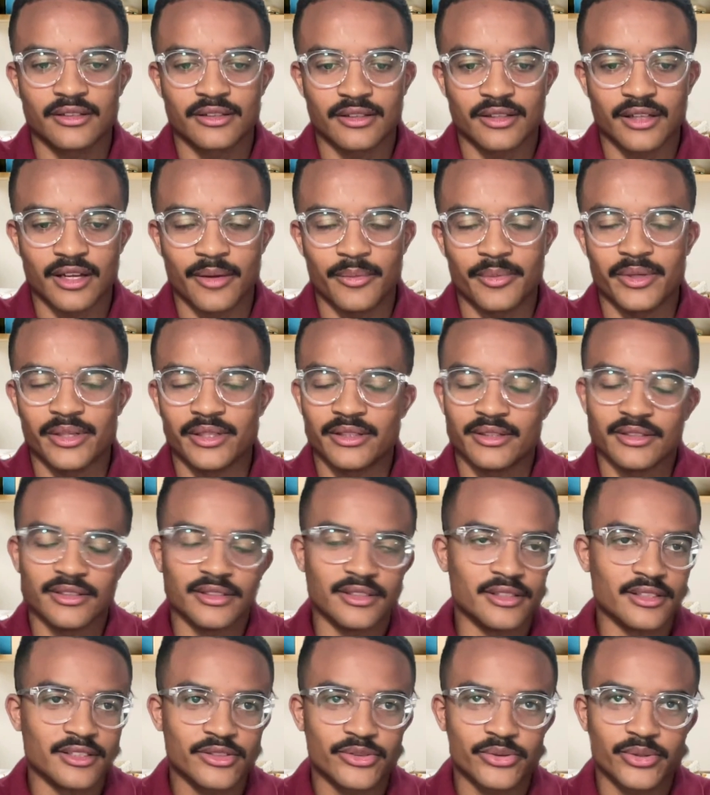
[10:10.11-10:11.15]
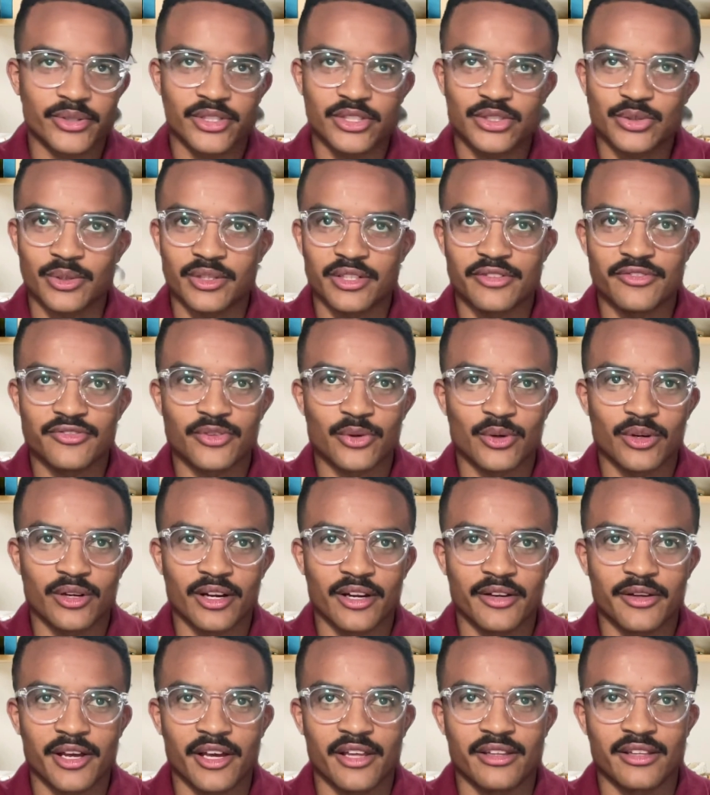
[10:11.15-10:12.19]
I mean, in 2024,
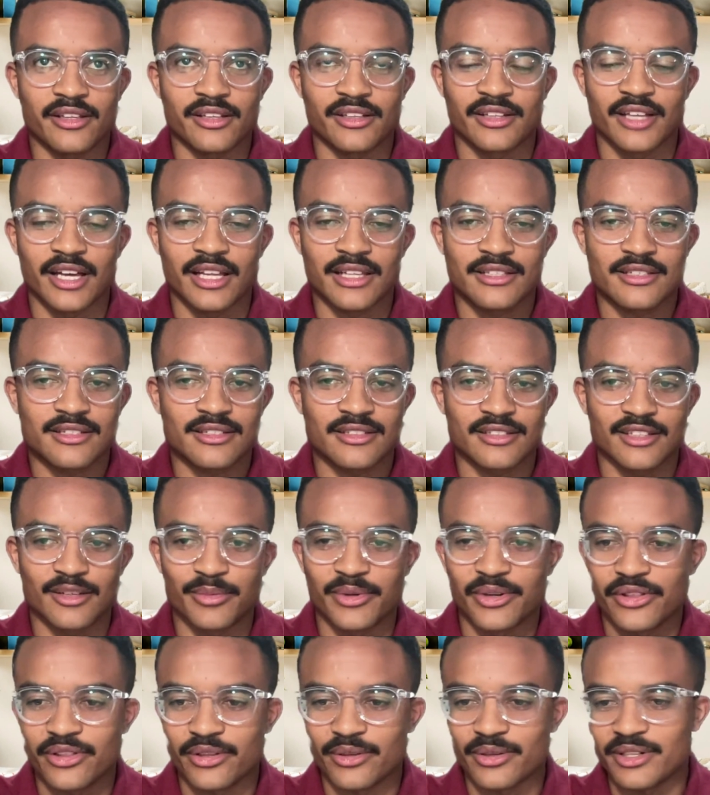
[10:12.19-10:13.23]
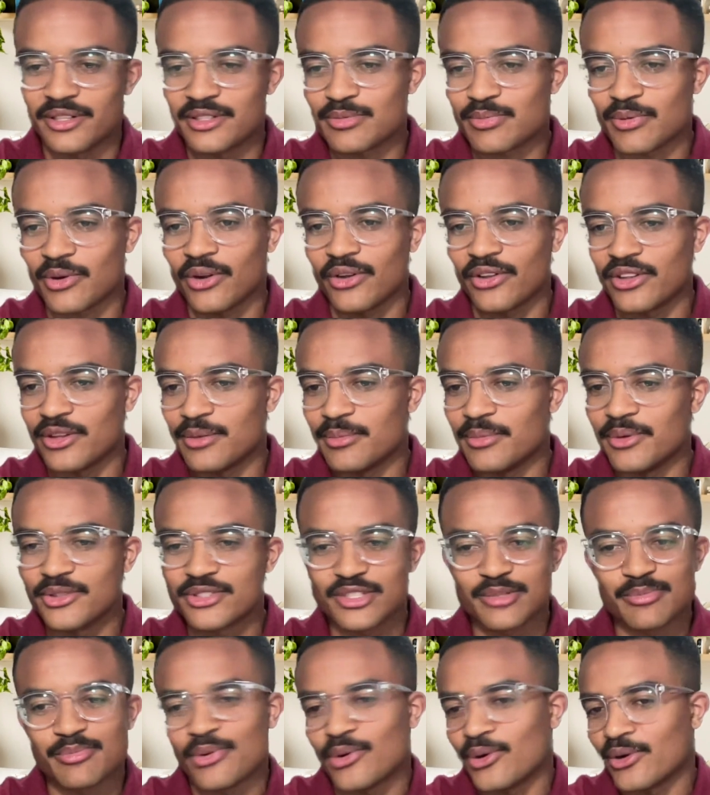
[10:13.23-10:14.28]
I think that's number three is probably the most
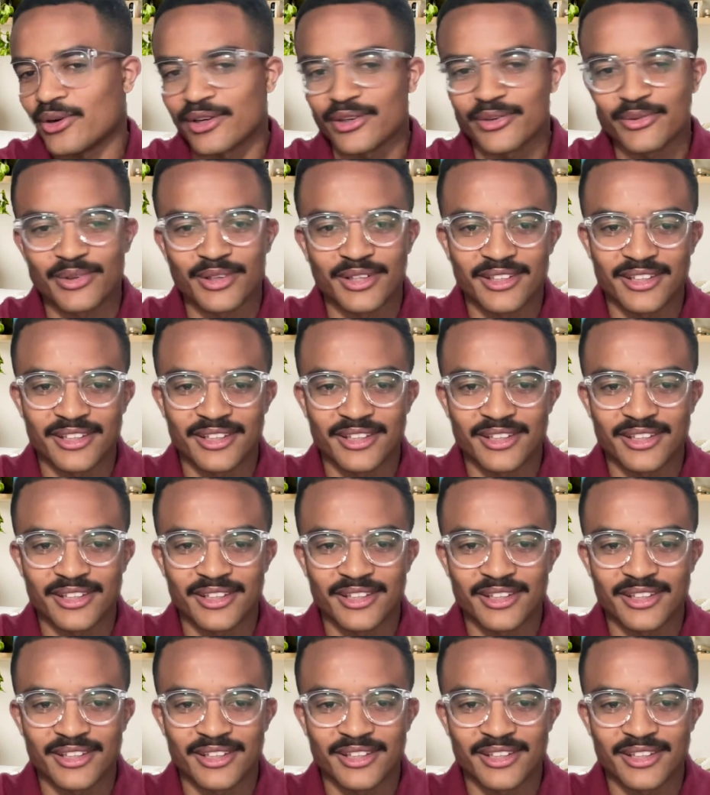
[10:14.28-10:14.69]
important one.